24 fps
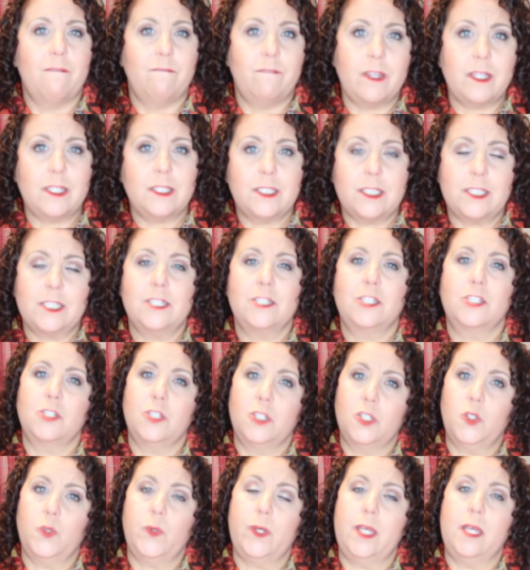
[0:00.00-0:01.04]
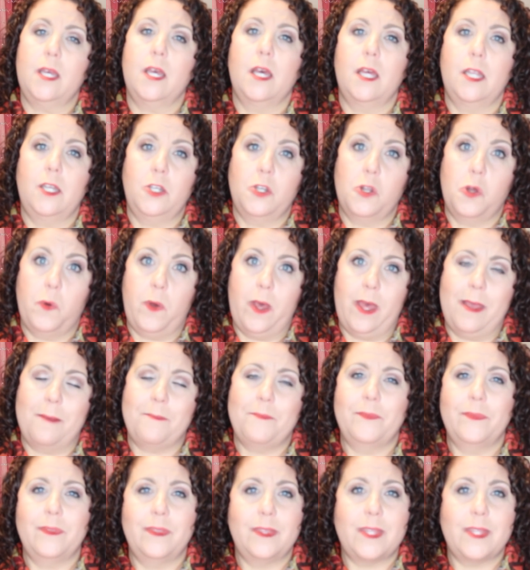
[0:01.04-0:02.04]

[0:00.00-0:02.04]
Vintage Louis Noe.